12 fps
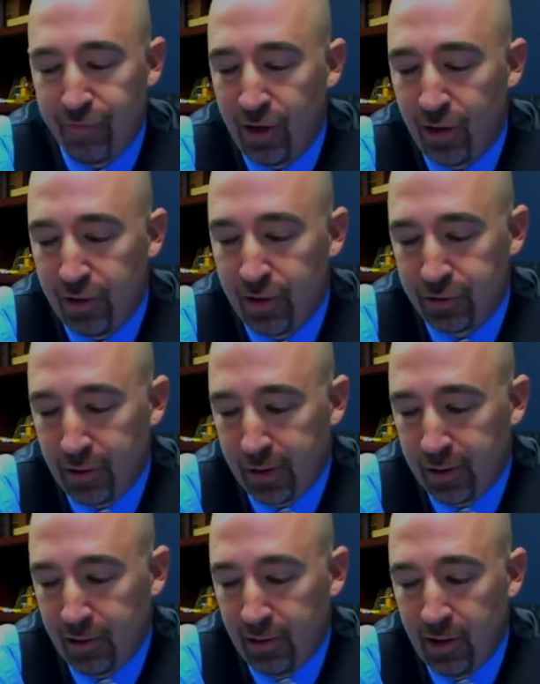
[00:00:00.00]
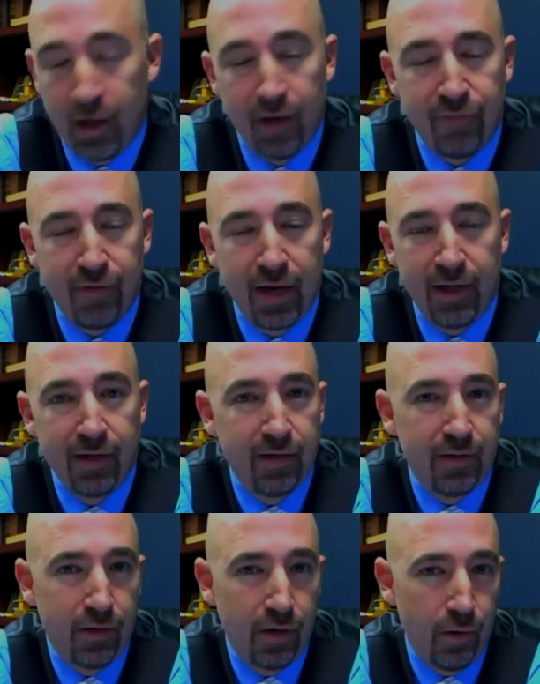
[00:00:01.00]
interestingly enough, I didn't
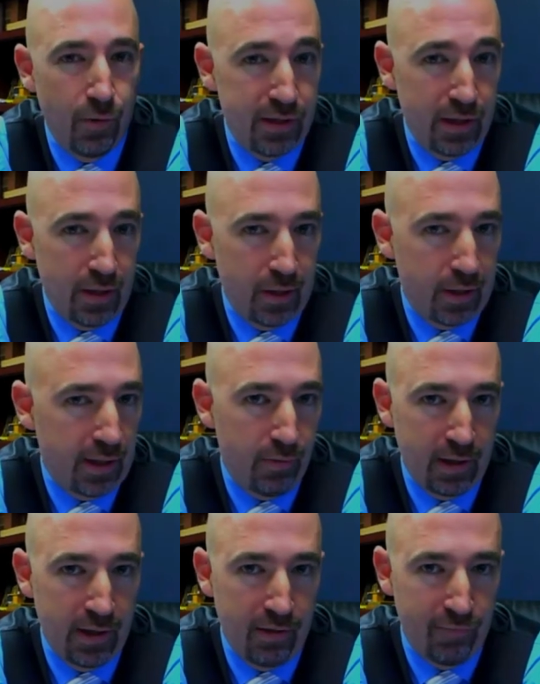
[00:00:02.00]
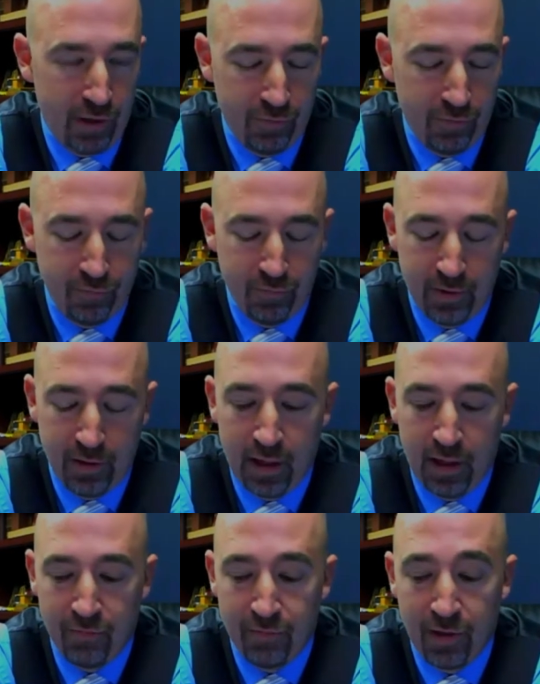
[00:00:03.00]
know TSA was getting involved in the
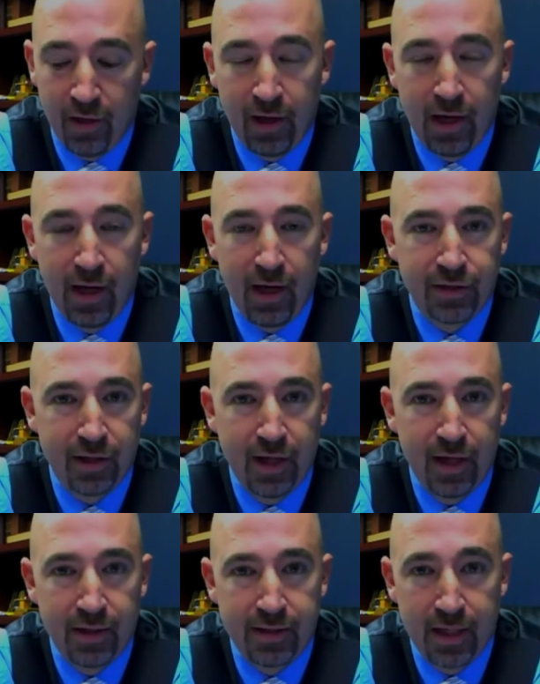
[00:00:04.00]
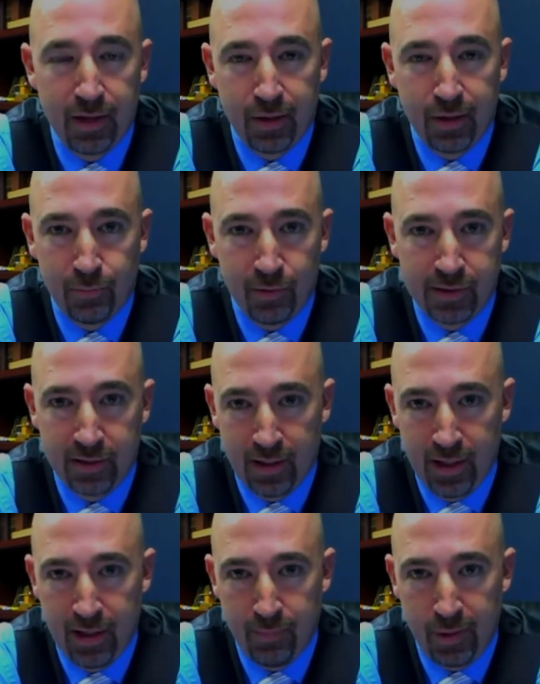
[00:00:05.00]
NFL, and I actually had tickets and went to the
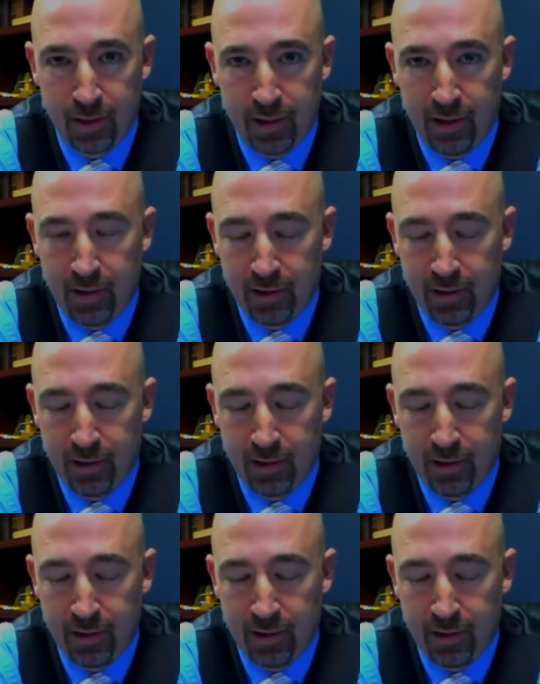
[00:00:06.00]
game Sunday,